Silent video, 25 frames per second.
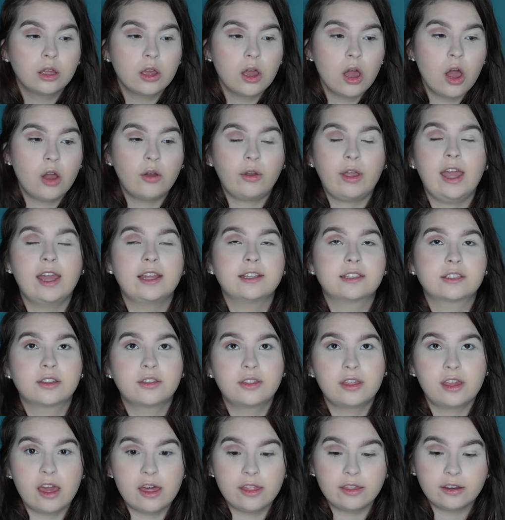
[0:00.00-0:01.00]
Okay, so
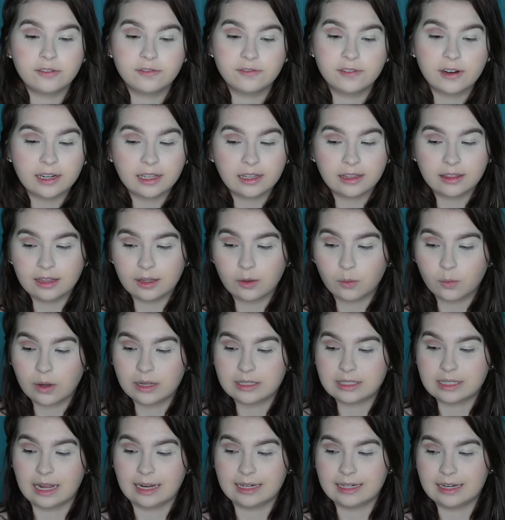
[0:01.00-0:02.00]
the other funny thing
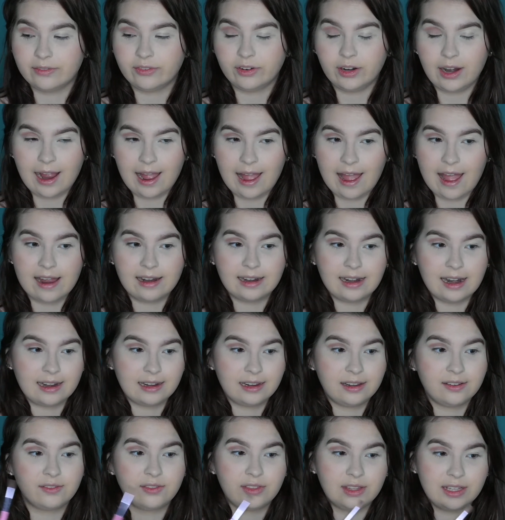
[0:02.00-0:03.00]
was I never had
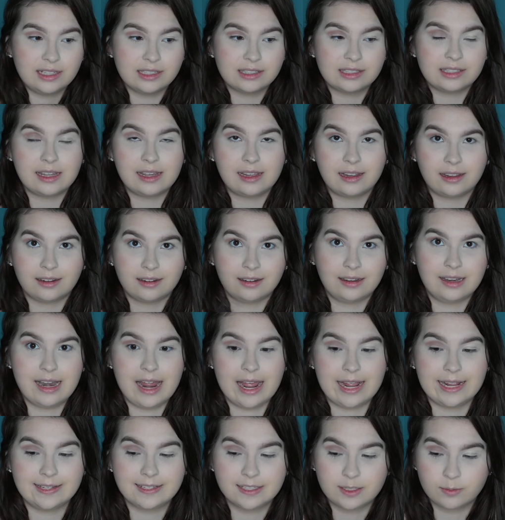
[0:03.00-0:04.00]
any of these like
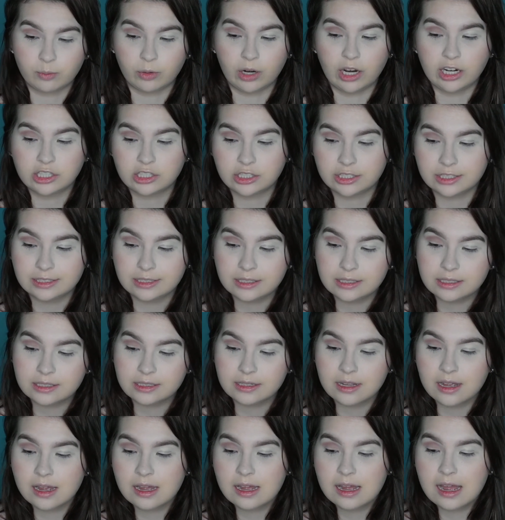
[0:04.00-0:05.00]
nice
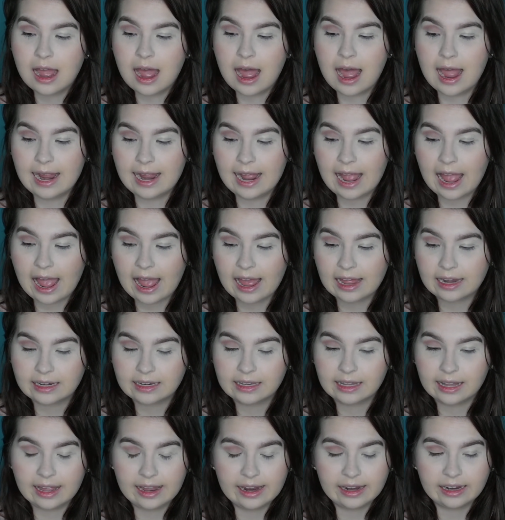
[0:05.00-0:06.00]
brushes. I
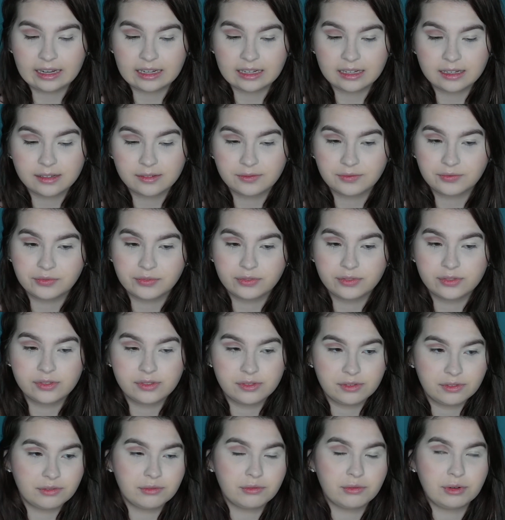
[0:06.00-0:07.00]
had like
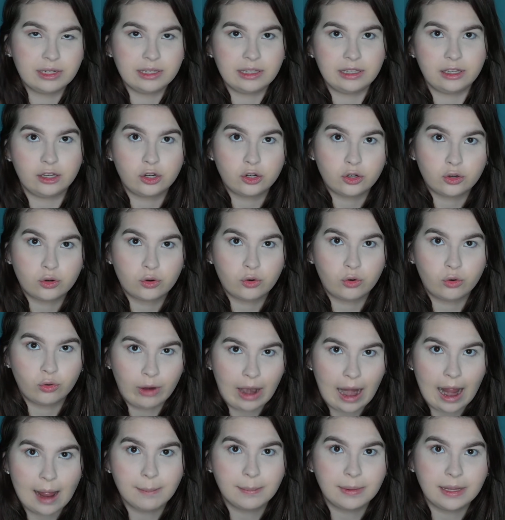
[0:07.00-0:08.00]
really
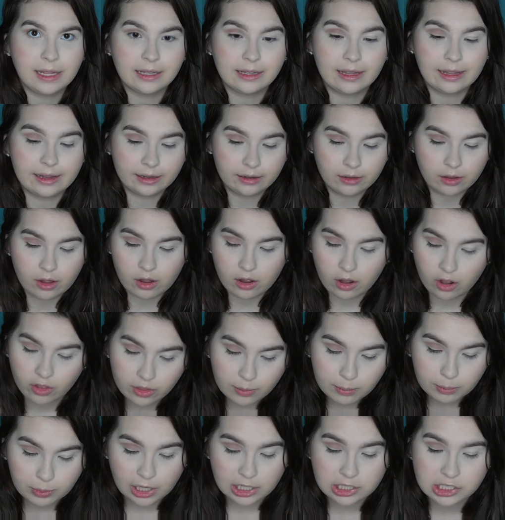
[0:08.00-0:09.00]
crappy, like all
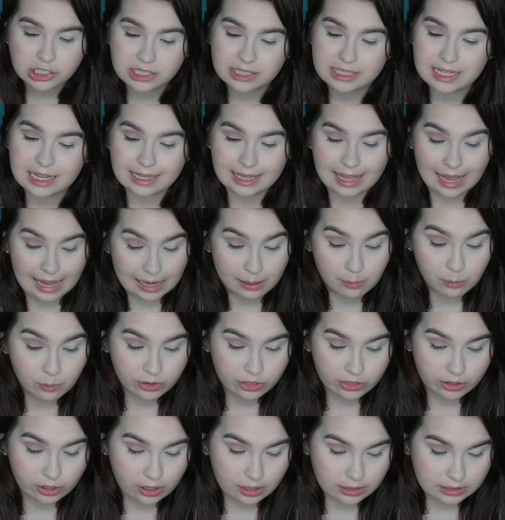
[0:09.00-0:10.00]
the brushes that came
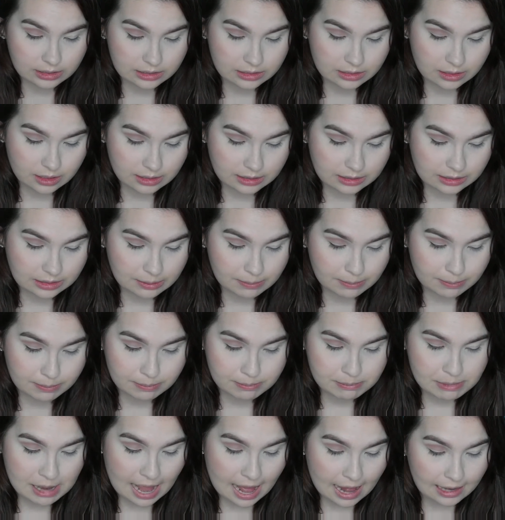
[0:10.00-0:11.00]
with the Anastasia
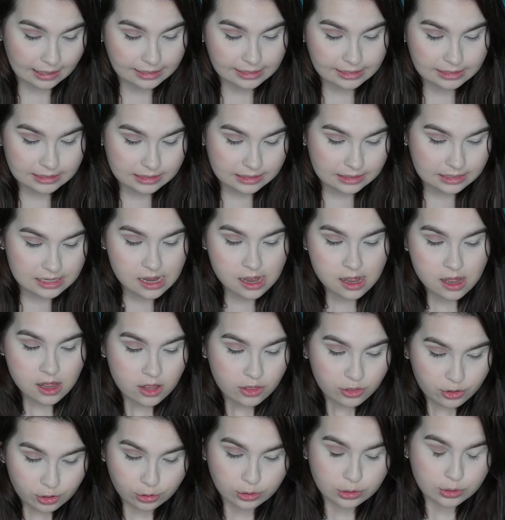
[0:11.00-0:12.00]
palettes,
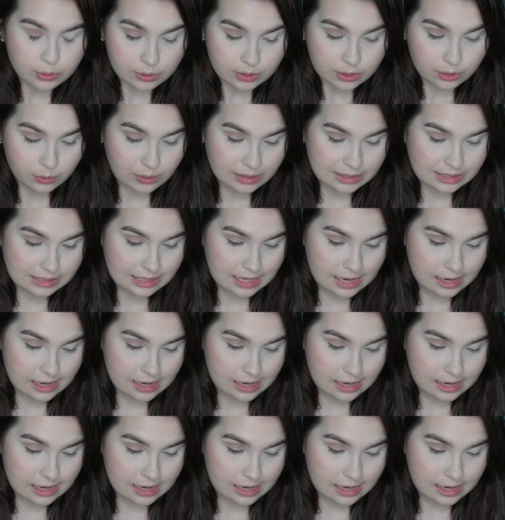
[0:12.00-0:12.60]
those were the ones I